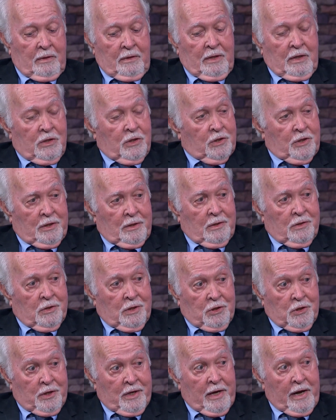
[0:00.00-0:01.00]

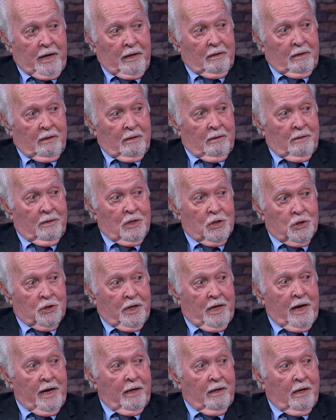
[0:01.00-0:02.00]
succinct,
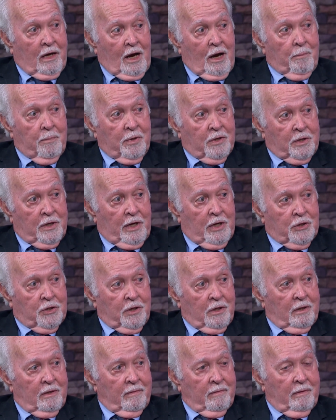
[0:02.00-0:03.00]
distinct
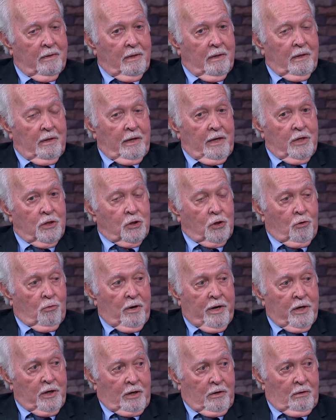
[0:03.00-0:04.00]
computation is
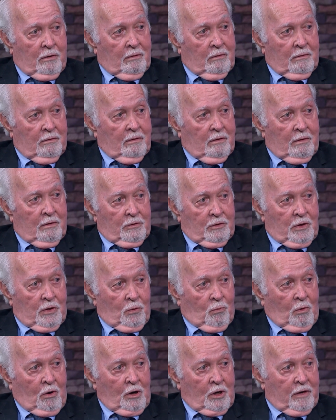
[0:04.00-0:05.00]
critical to the
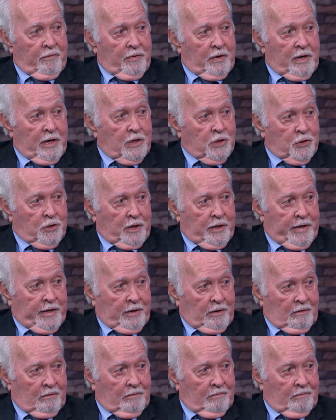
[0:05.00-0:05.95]
work of an engineer.